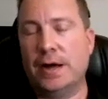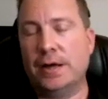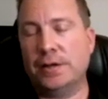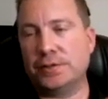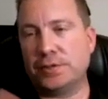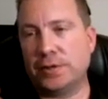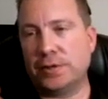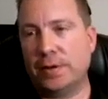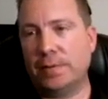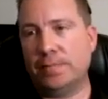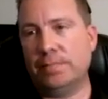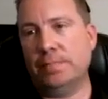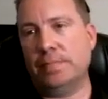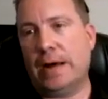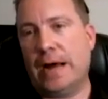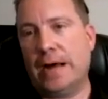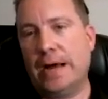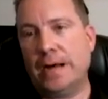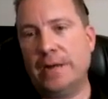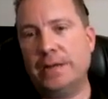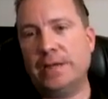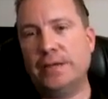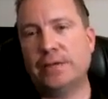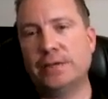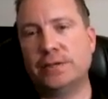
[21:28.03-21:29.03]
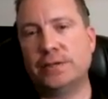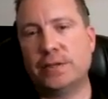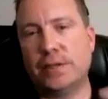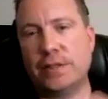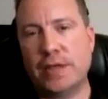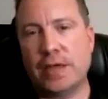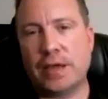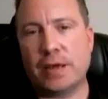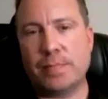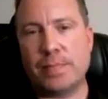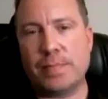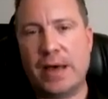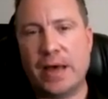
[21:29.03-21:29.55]
some ideas to
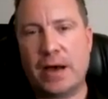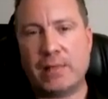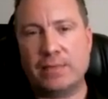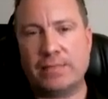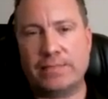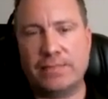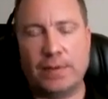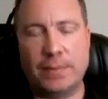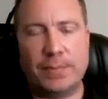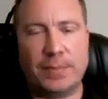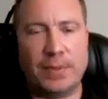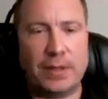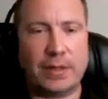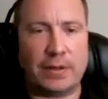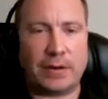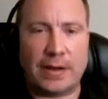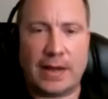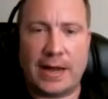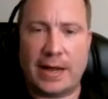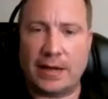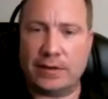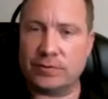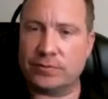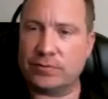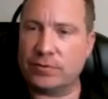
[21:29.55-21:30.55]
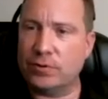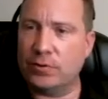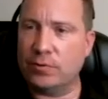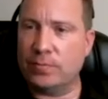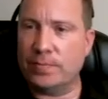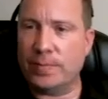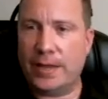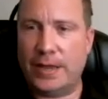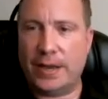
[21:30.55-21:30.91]
think about flipping the classroom,